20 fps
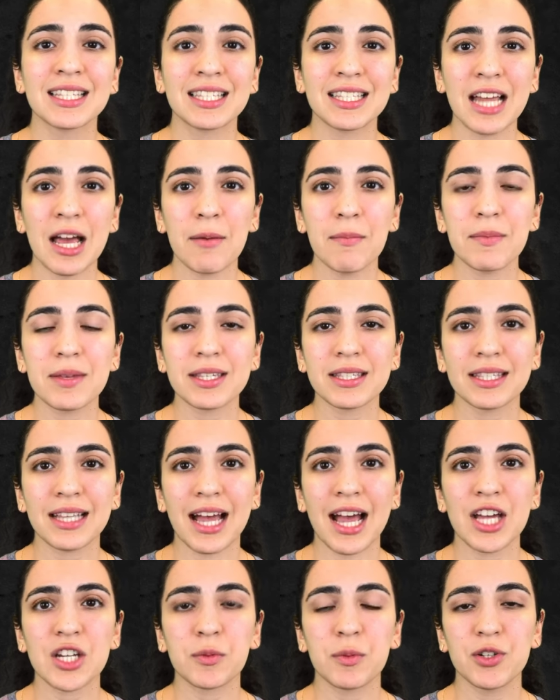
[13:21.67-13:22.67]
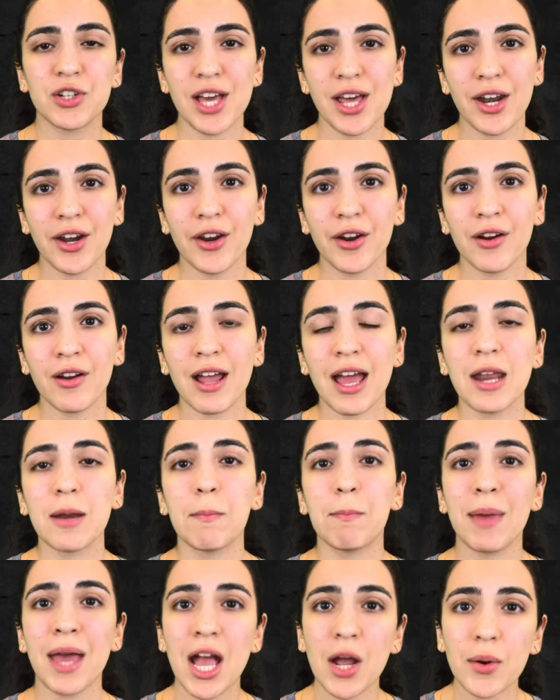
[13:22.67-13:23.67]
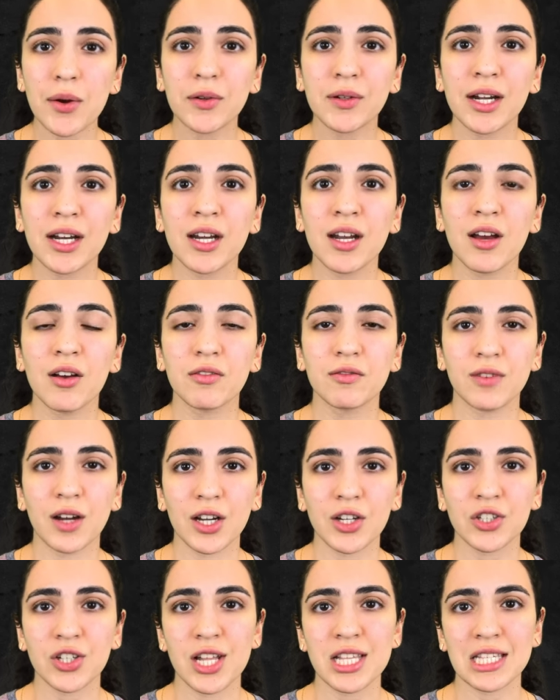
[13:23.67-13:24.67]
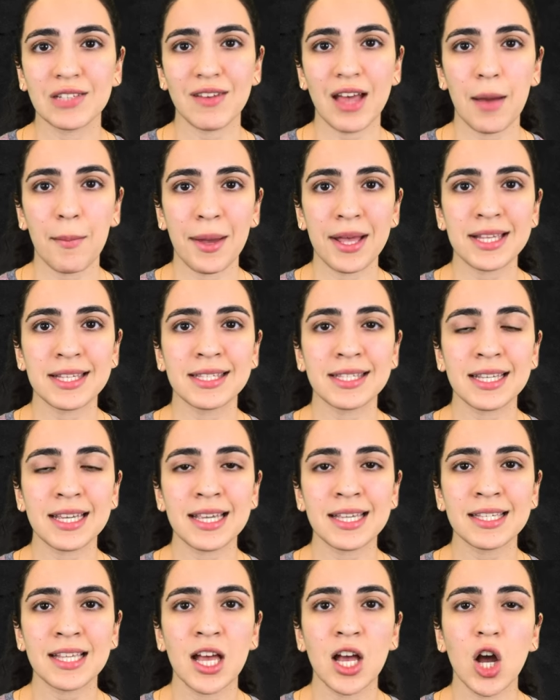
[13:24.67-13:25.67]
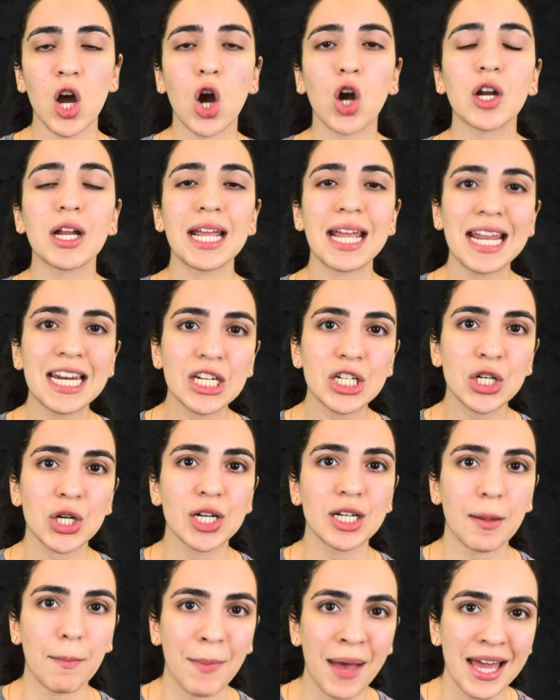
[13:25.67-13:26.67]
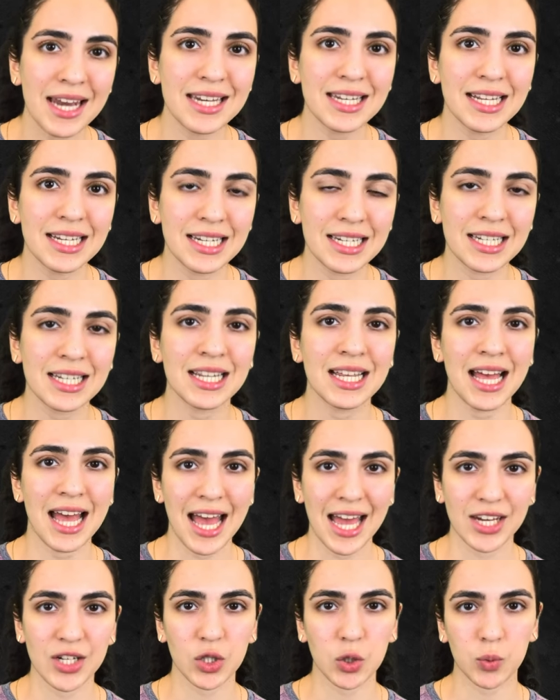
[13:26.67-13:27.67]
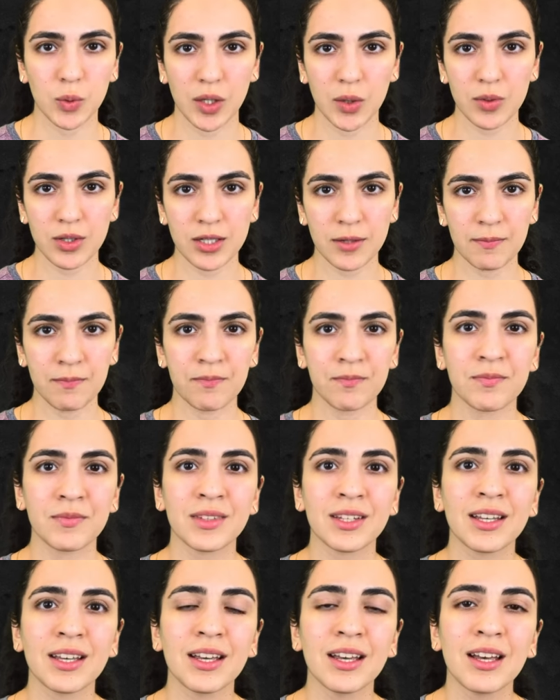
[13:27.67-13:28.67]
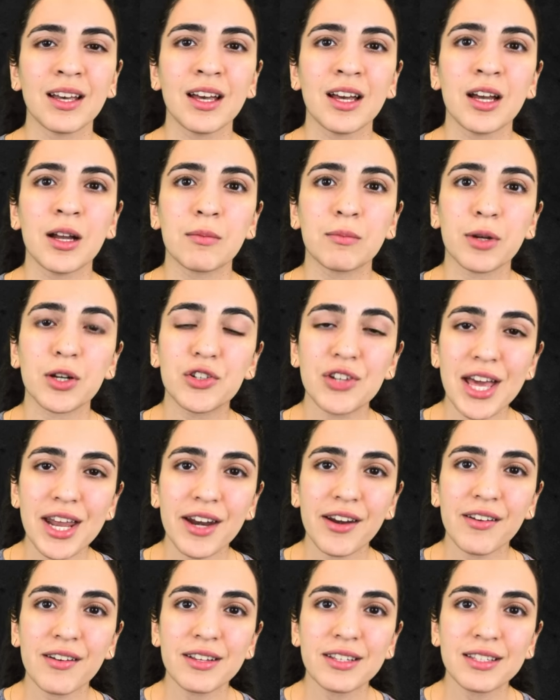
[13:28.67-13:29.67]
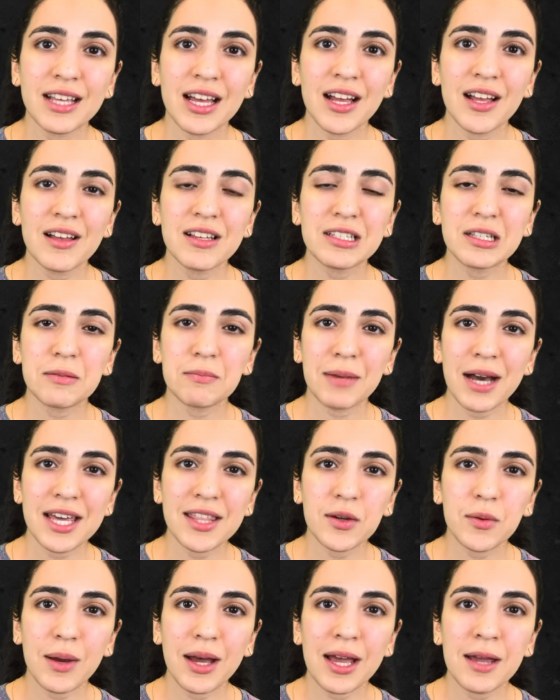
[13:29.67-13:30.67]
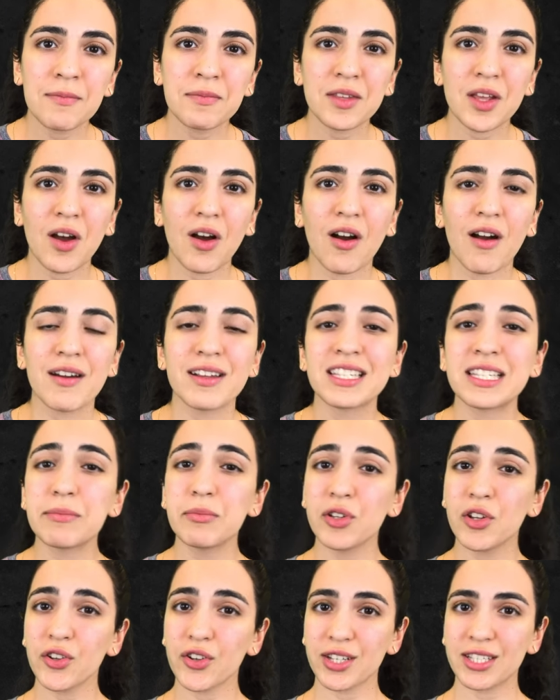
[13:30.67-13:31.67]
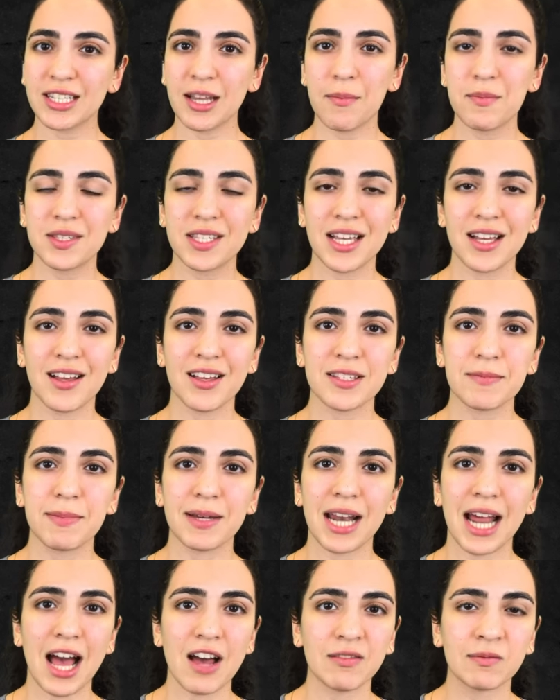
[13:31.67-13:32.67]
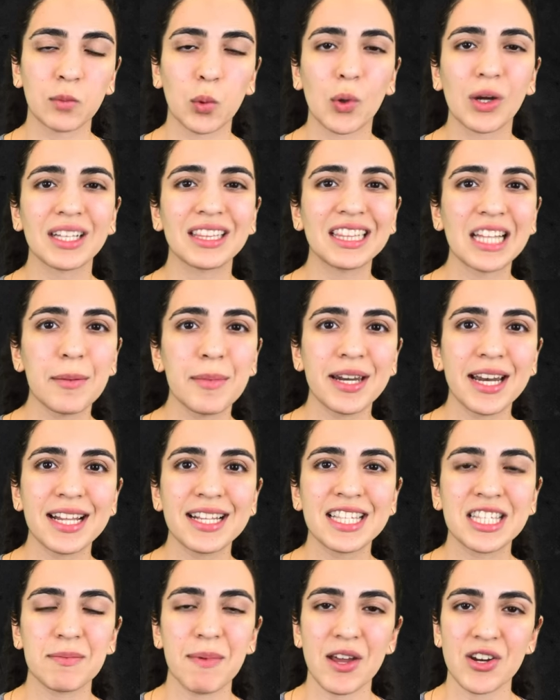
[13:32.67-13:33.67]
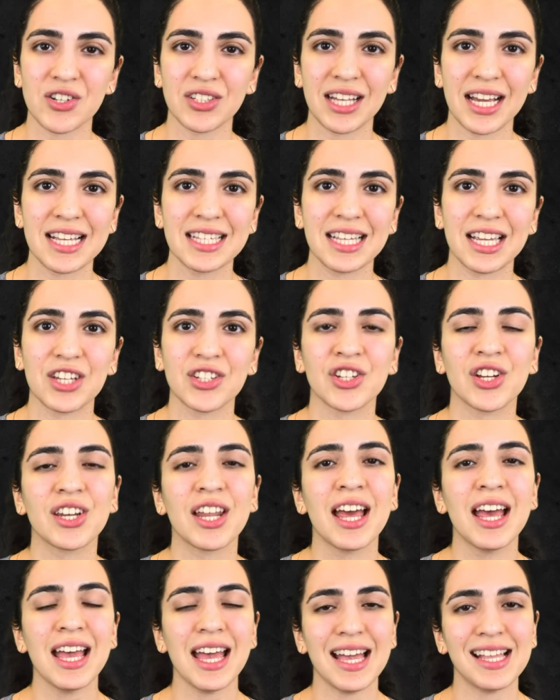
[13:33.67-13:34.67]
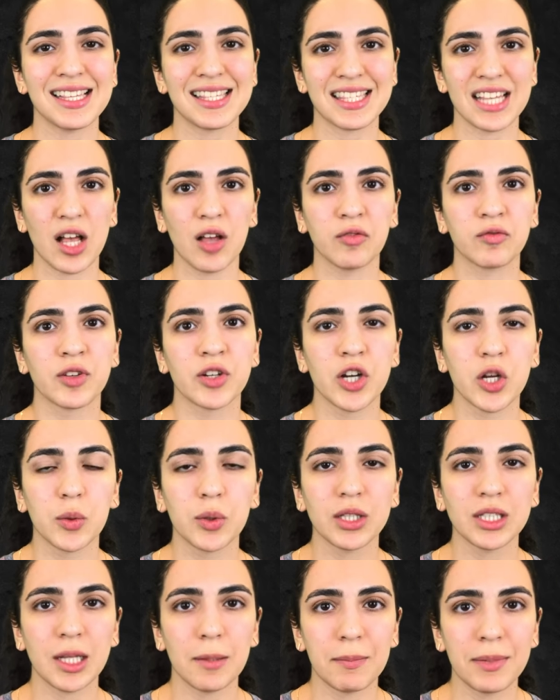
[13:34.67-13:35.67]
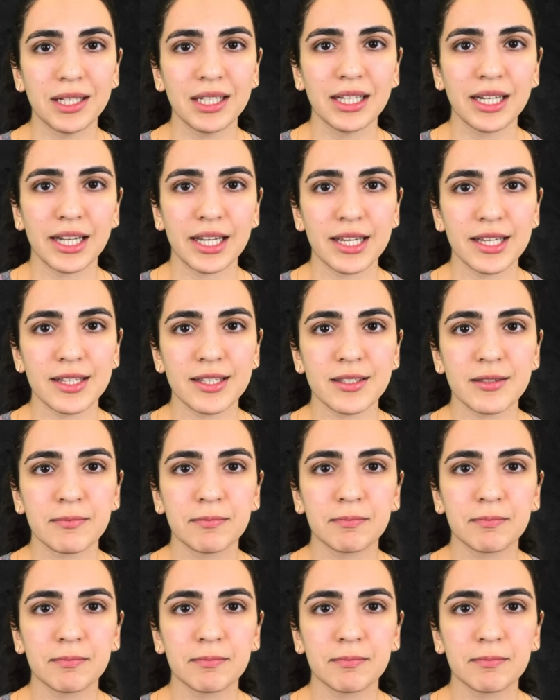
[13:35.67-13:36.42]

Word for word: stem slash progenitor and paracrine functions of M S Cs are interdependent," end quote. Progenitor cells, by the way, are similar to stem cells but have more limited specialization and self-renewal abilities.